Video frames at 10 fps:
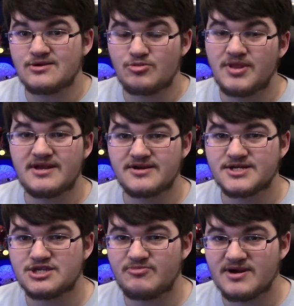player
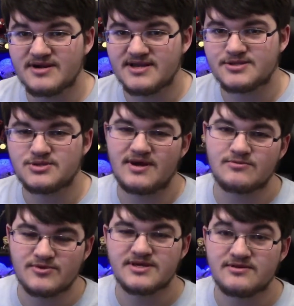experience, so I
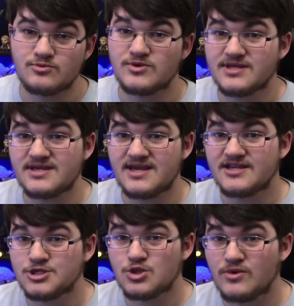really, really
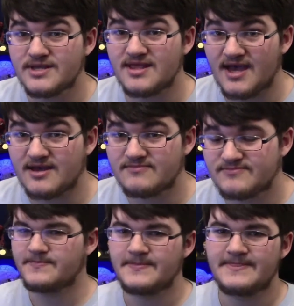enjoyed that.
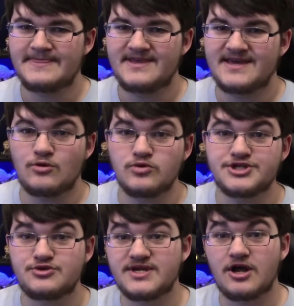And of
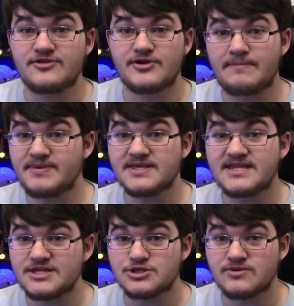course, you get other
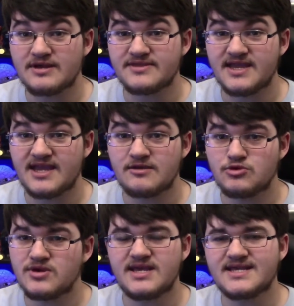abilities throughout the game. You
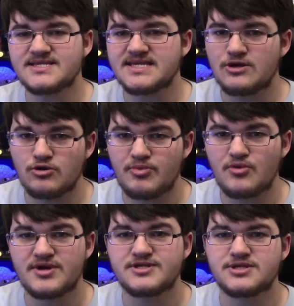can get skill
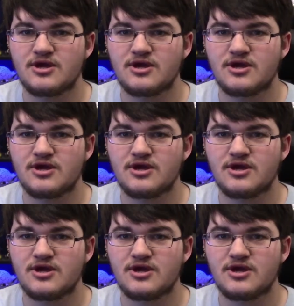points to